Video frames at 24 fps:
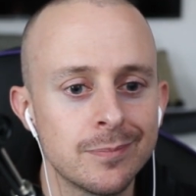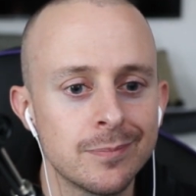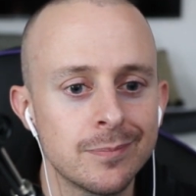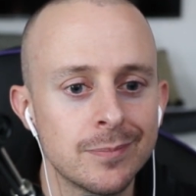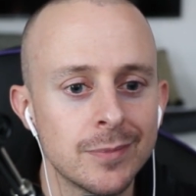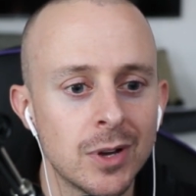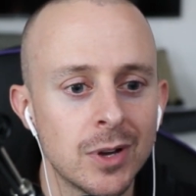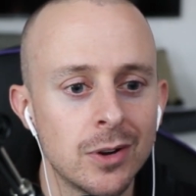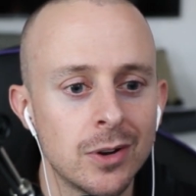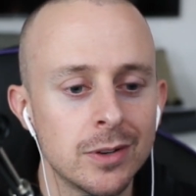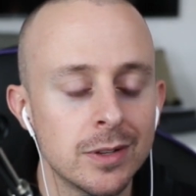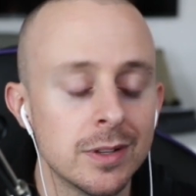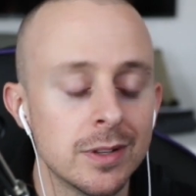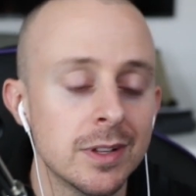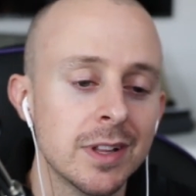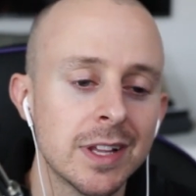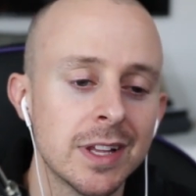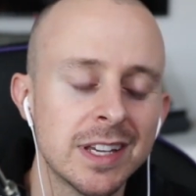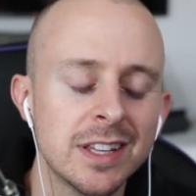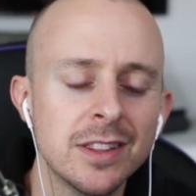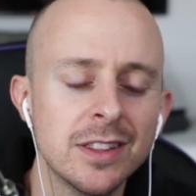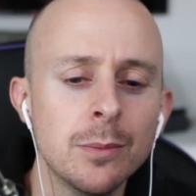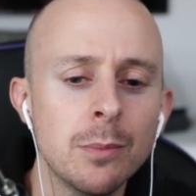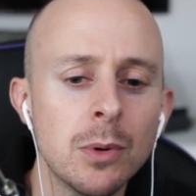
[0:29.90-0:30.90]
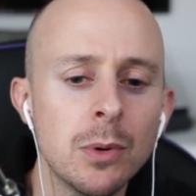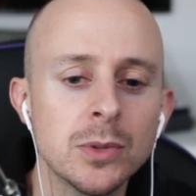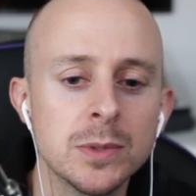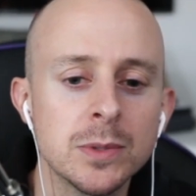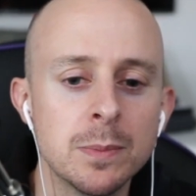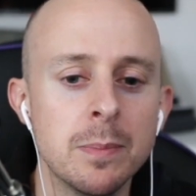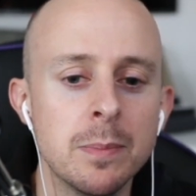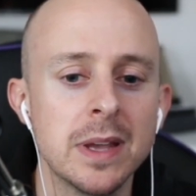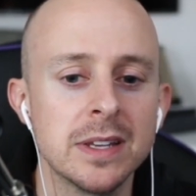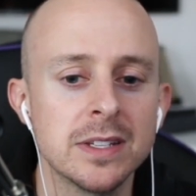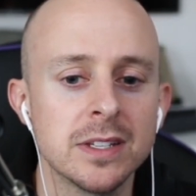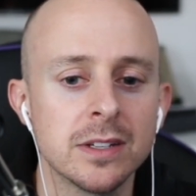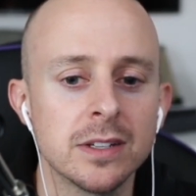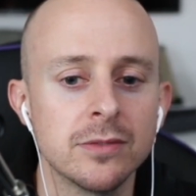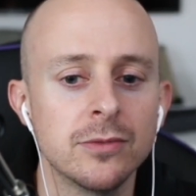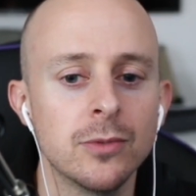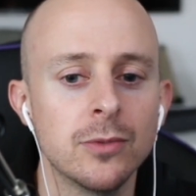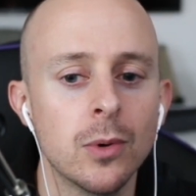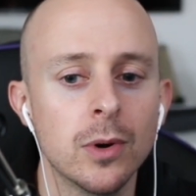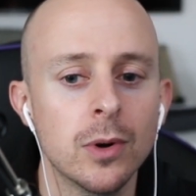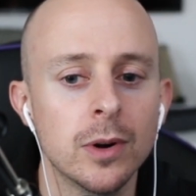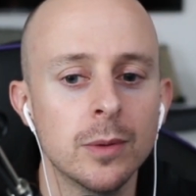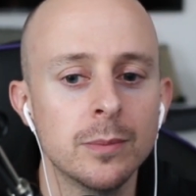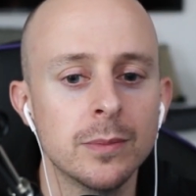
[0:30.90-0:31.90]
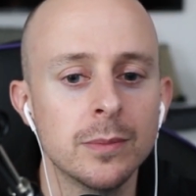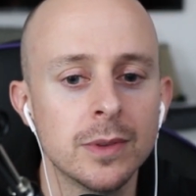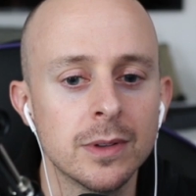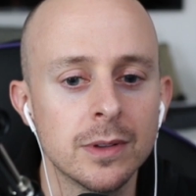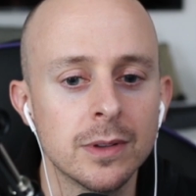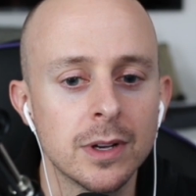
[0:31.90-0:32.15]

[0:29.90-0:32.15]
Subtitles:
are like in the most basic form.